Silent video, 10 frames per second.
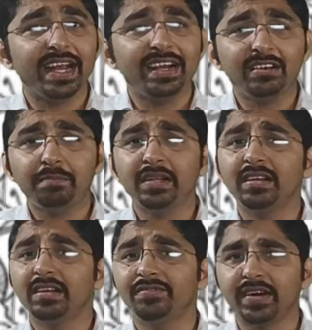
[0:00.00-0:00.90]

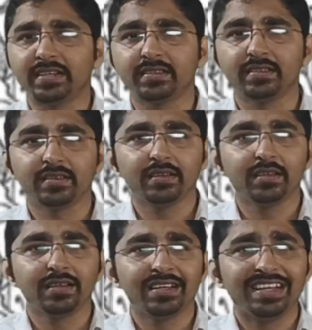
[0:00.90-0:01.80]
caterpillar effect,
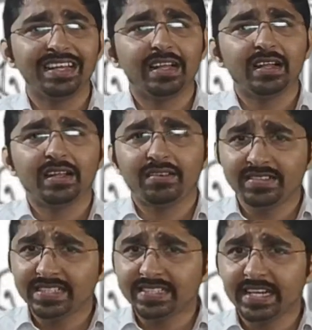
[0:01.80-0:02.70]

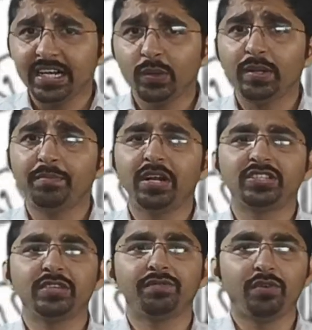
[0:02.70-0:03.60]
results into a
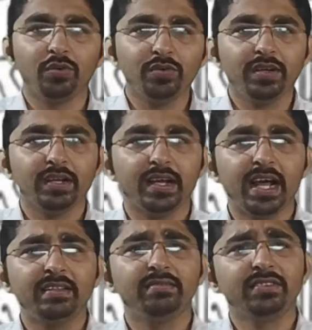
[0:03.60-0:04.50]
production flow
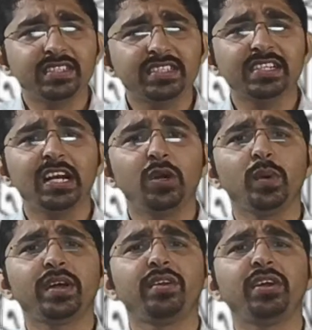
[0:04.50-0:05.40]
and results into
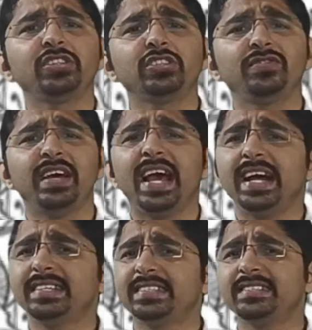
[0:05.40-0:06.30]
a creation of
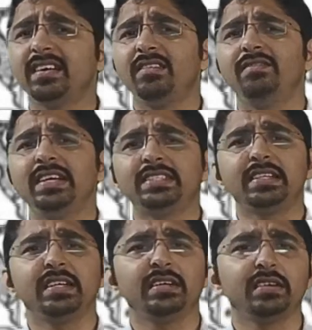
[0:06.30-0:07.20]
excess waste
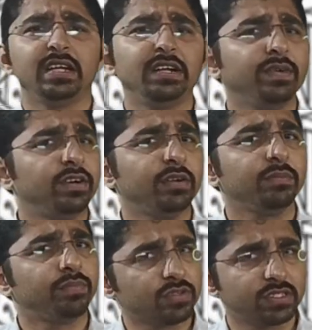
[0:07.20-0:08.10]
inventory
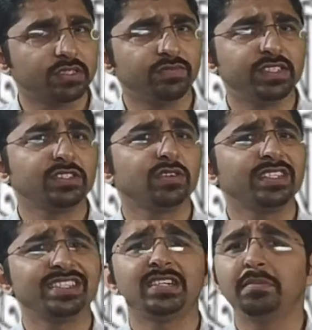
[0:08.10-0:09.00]
process which is called
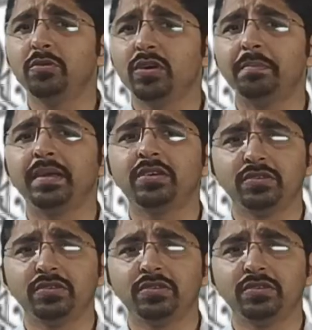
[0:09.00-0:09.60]
as a WIP